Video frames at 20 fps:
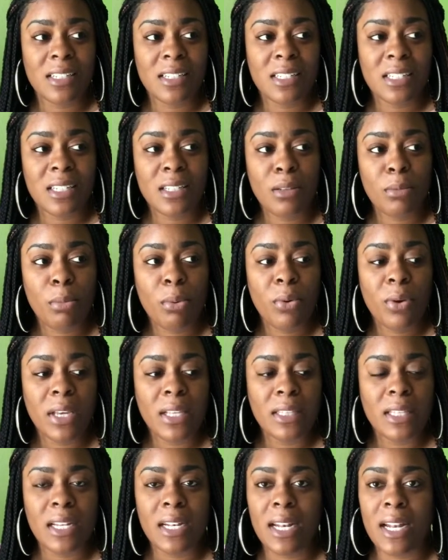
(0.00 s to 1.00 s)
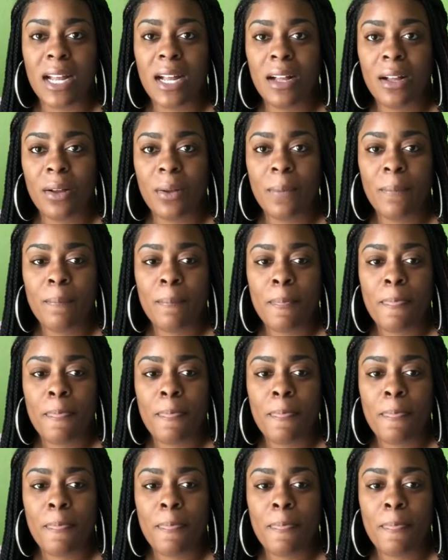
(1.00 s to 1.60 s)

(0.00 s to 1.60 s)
to the point that now